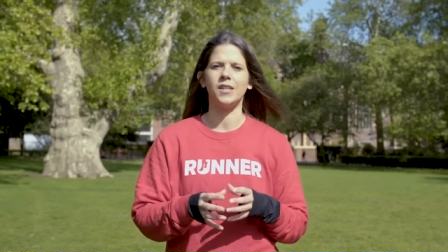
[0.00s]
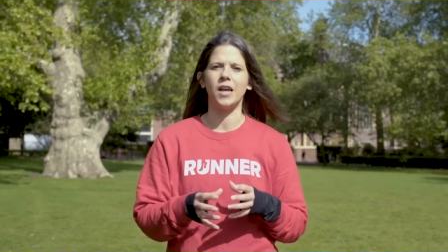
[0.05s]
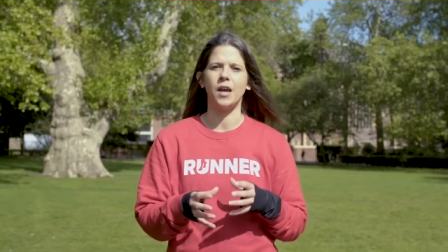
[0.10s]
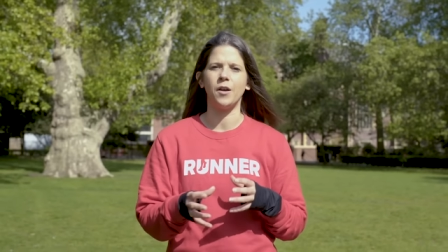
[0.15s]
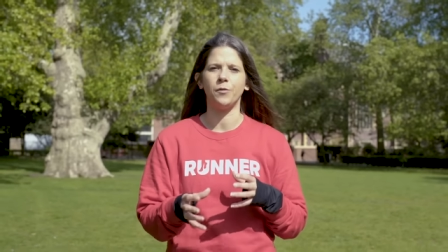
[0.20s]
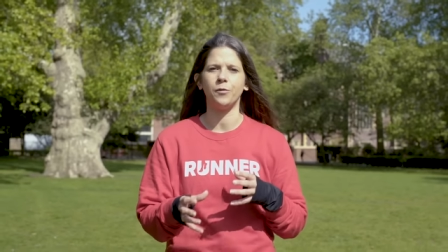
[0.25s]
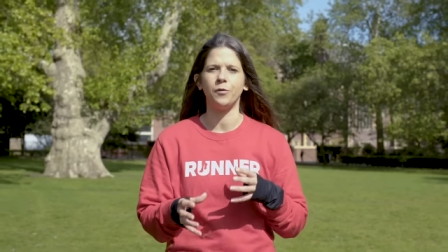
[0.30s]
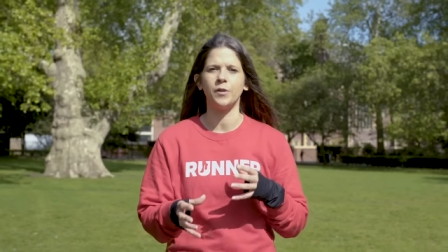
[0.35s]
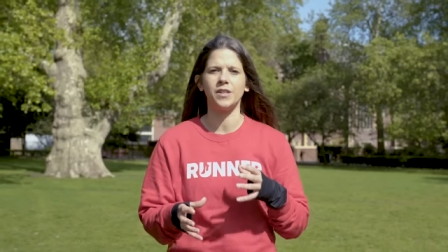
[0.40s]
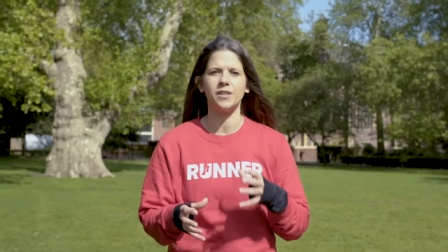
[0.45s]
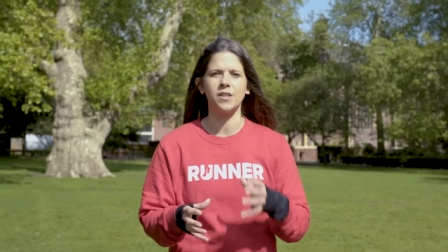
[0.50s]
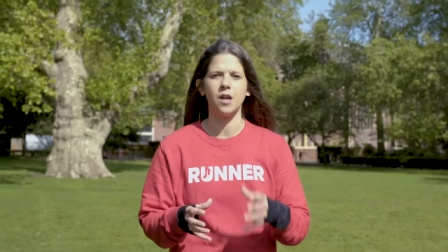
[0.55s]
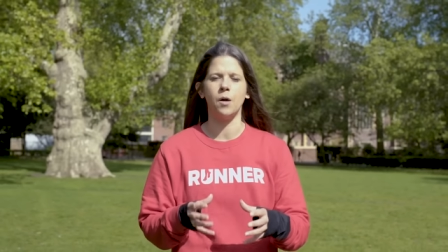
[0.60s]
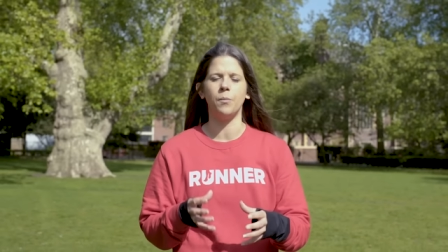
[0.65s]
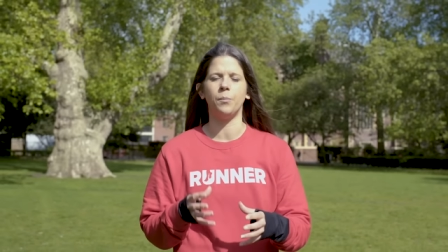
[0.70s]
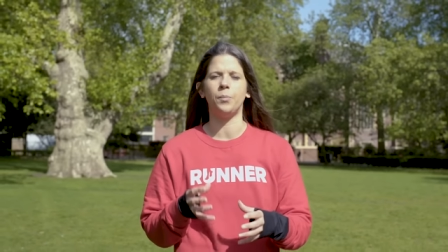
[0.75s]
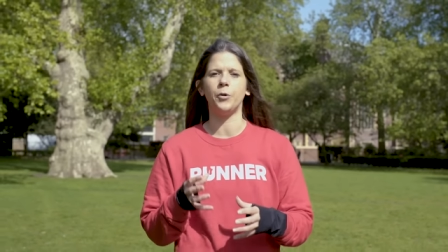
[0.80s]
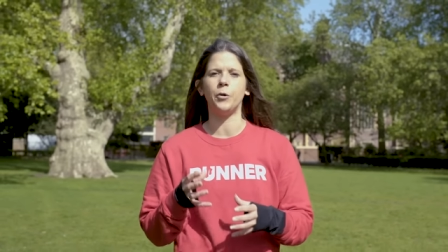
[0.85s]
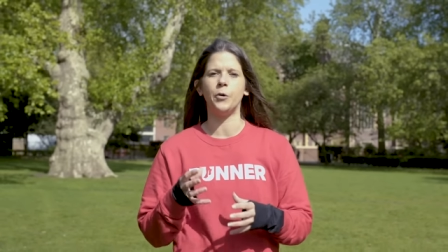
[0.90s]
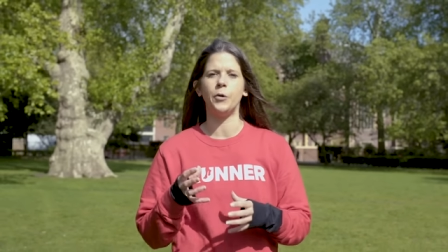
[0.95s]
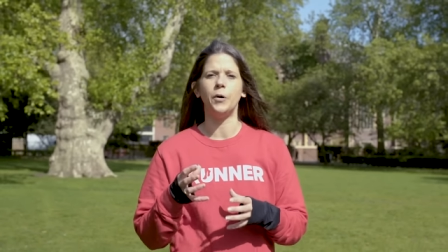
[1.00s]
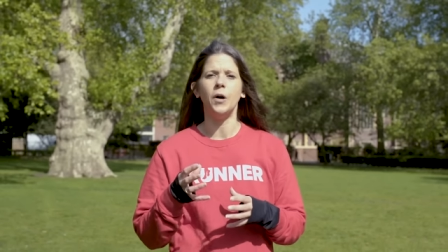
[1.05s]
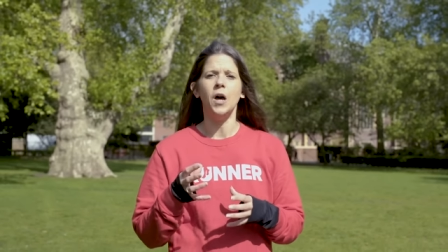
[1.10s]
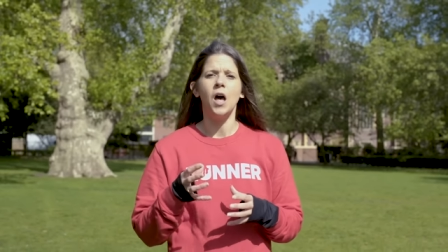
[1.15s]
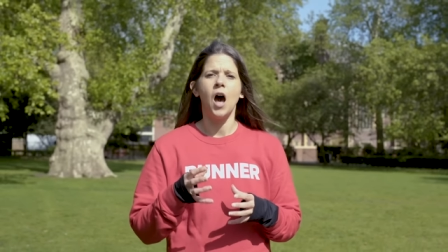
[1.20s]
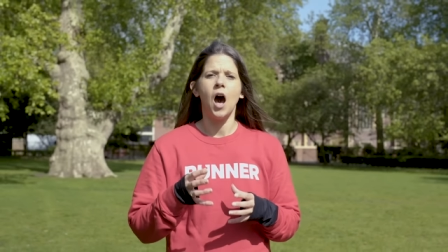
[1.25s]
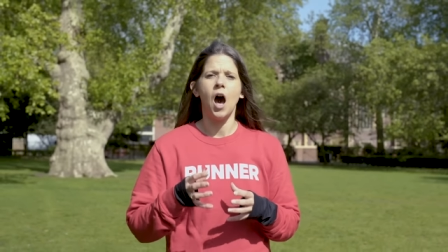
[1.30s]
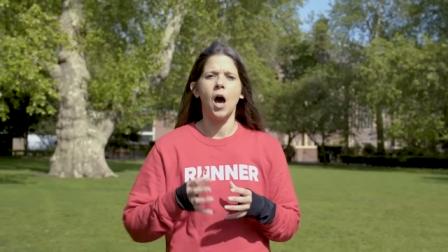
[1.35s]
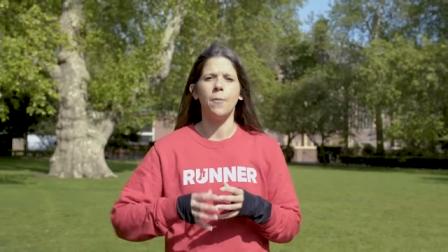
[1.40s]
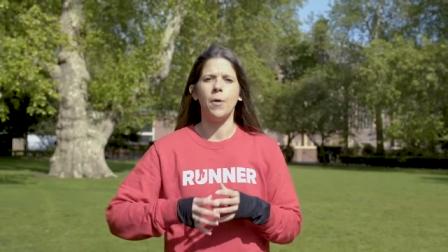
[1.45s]
So for example,
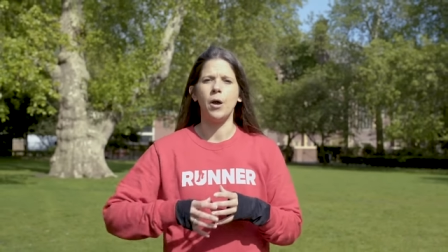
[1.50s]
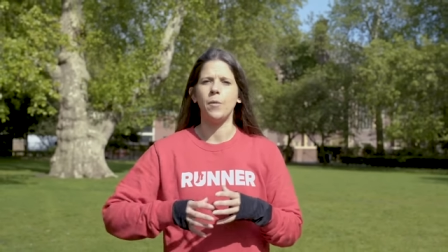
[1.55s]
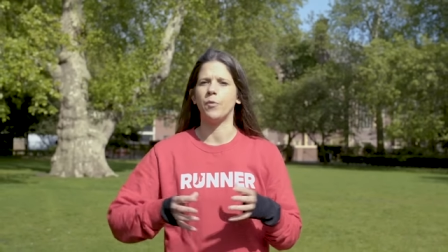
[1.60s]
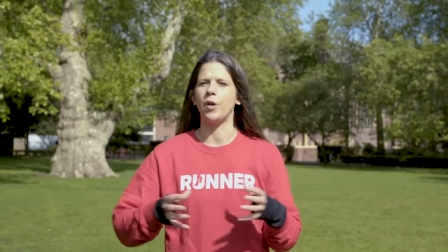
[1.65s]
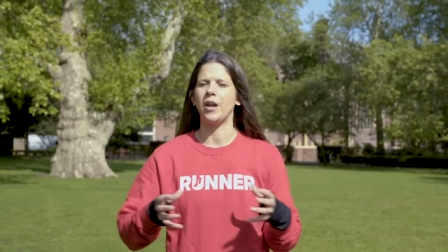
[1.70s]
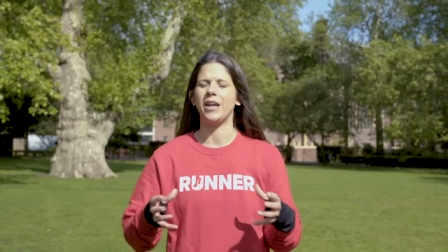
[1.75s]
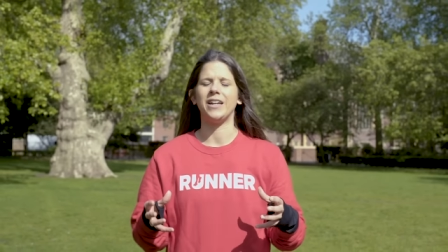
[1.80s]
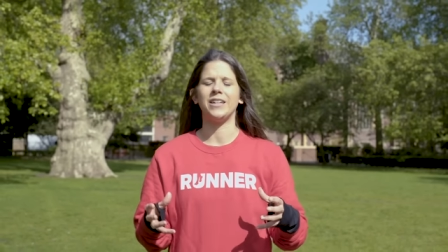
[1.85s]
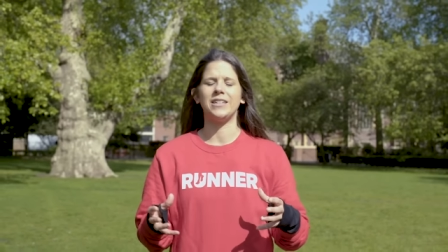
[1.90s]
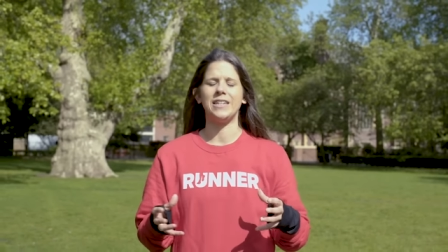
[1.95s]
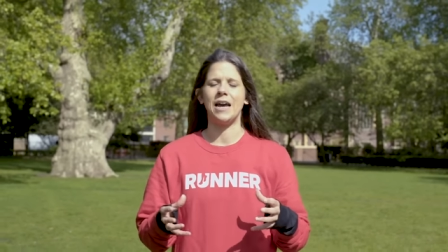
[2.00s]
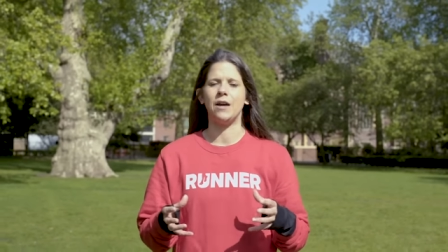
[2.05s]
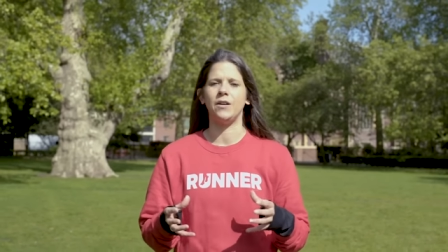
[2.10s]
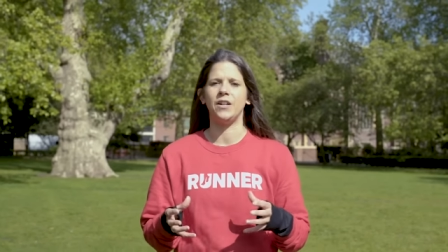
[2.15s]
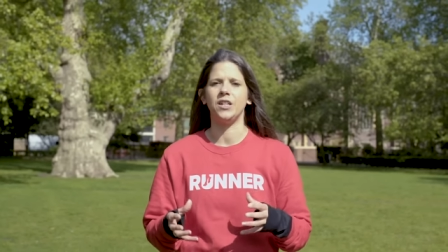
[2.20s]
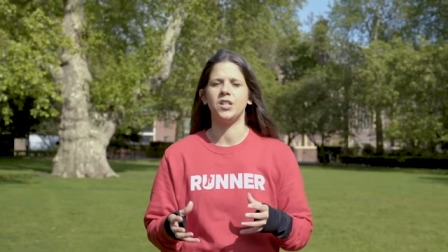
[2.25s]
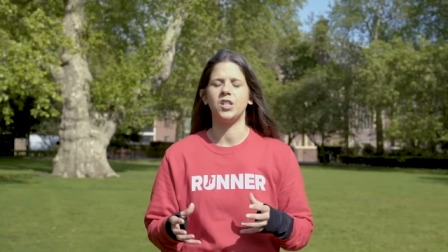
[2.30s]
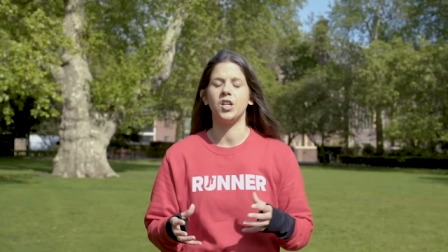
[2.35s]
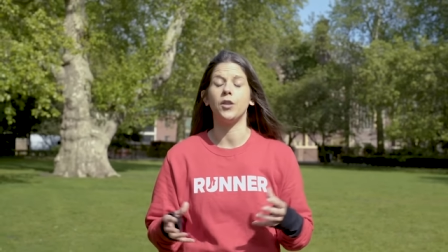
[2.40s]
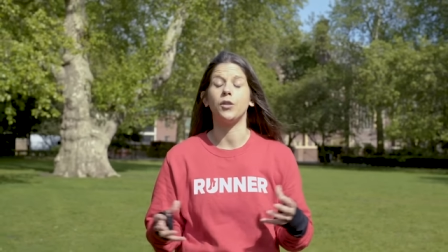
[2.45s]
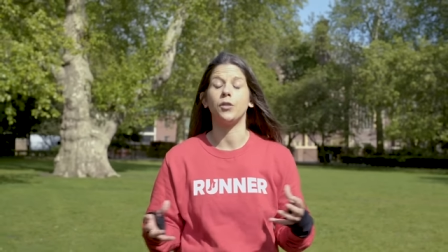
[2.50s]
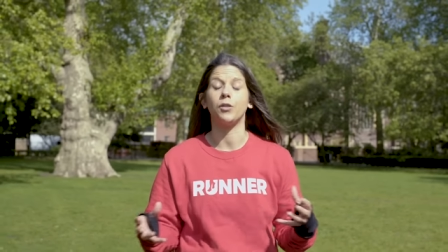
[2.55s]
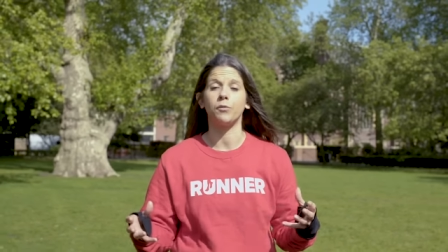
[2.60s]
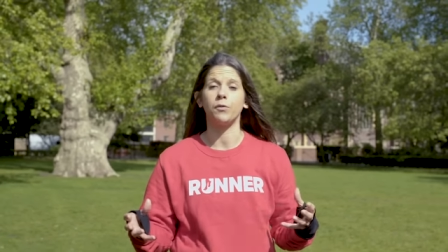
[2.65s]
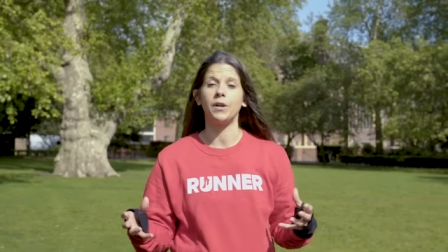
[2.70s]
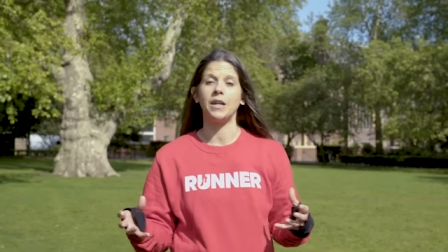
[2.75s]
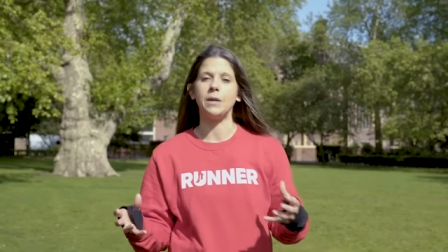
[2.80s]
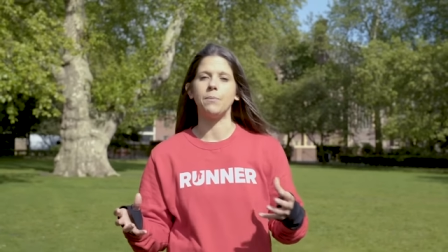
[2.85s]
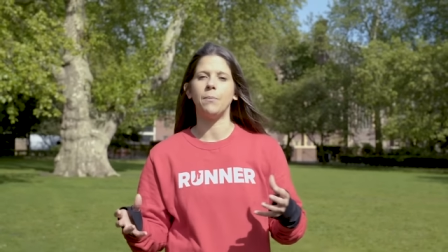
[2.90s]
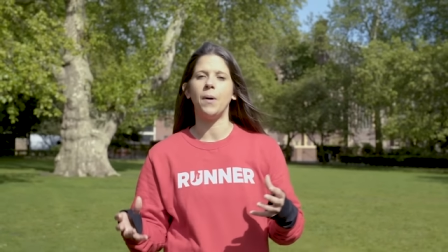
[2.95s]
I might break it down into
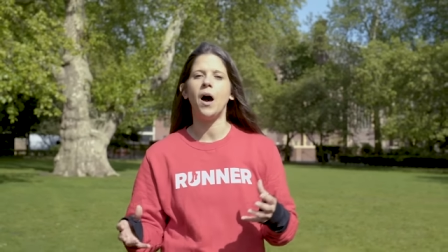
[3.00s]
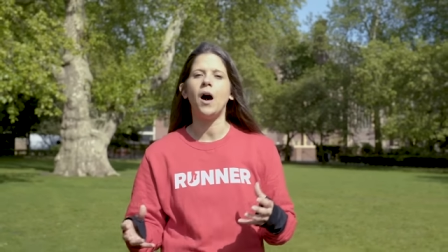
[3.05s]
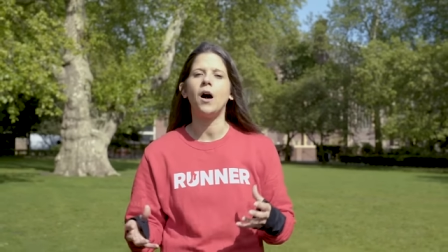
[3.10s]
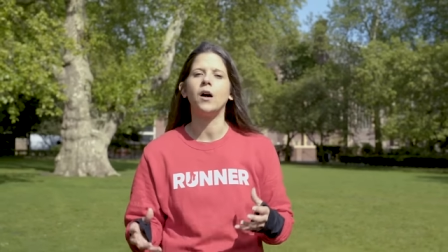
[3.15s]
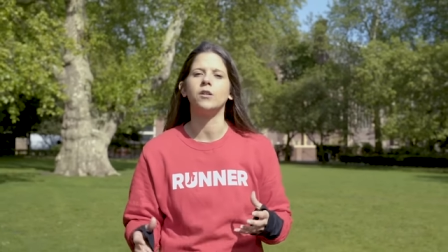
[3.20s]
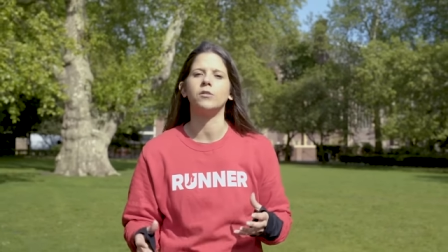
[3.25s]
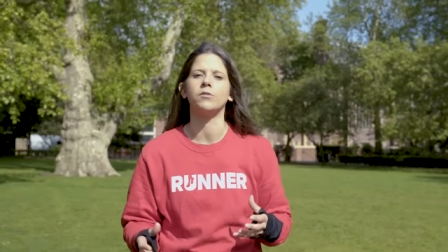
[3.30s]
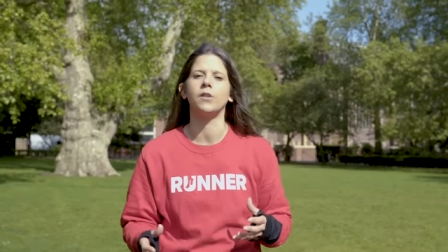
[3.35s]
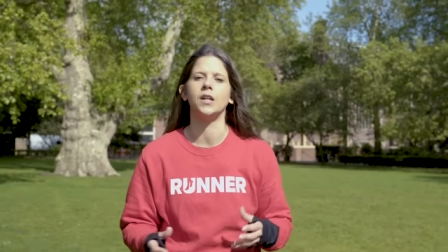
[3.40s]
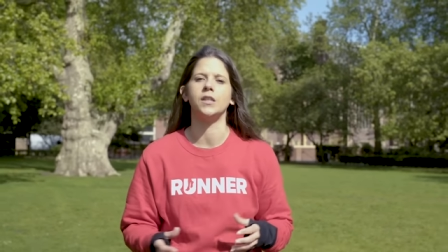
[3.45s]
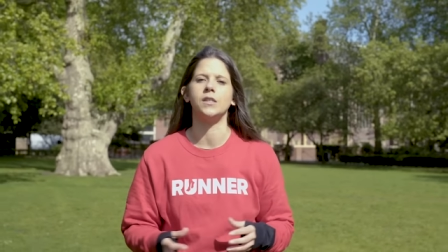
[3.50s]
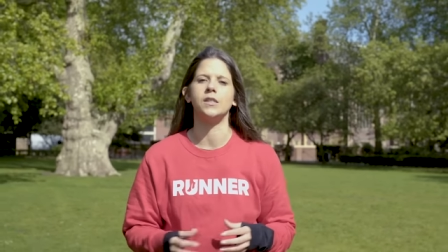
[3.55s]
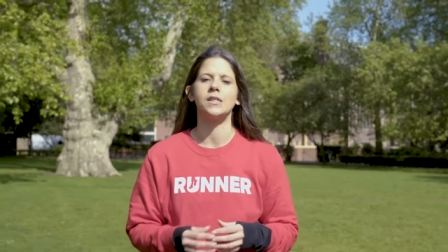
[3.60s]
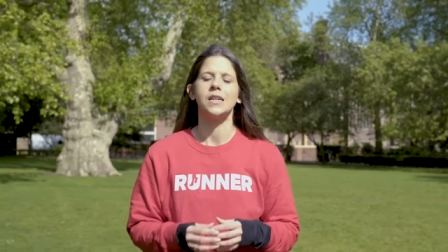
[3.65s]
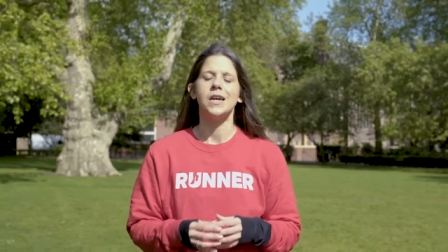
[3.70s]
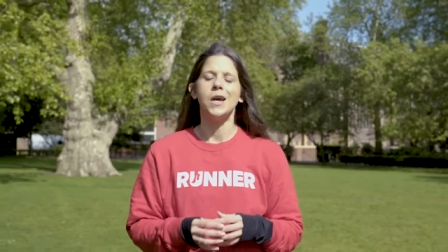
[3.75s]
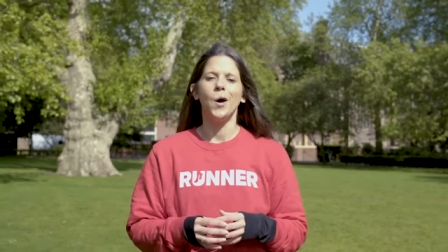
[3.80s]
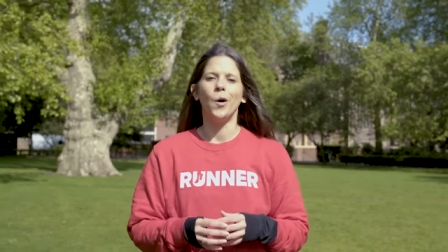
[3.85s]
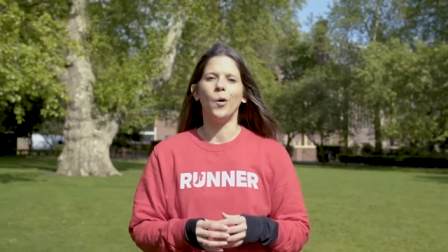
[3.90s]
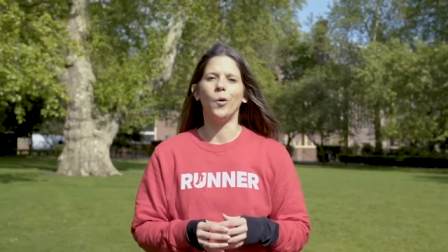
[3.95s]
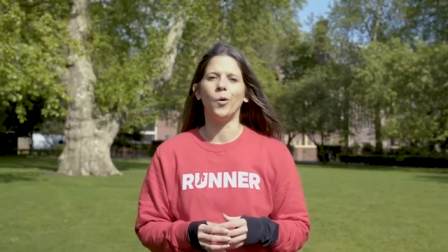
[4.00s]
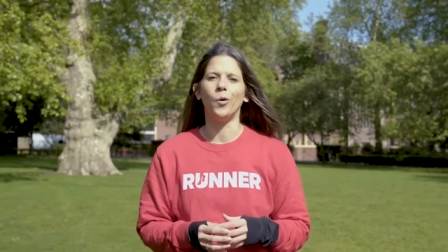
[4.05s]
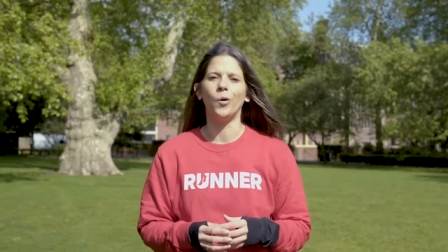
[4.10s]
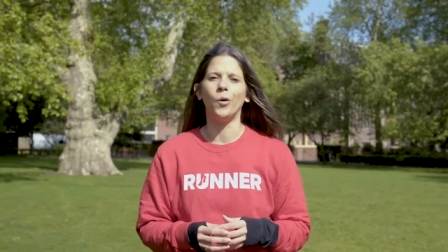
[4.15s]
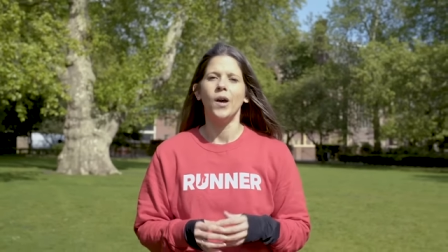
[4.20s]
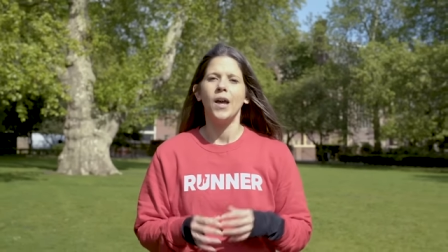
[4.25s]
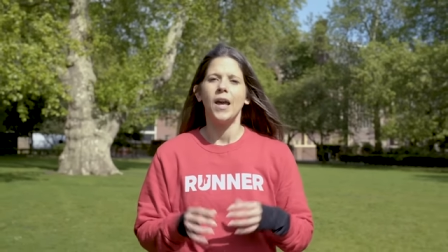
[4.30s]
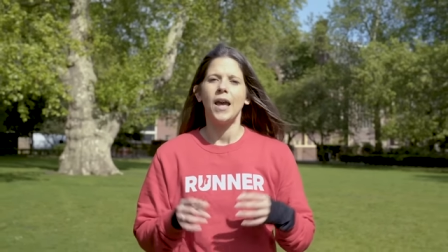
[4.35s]
3 park runs, or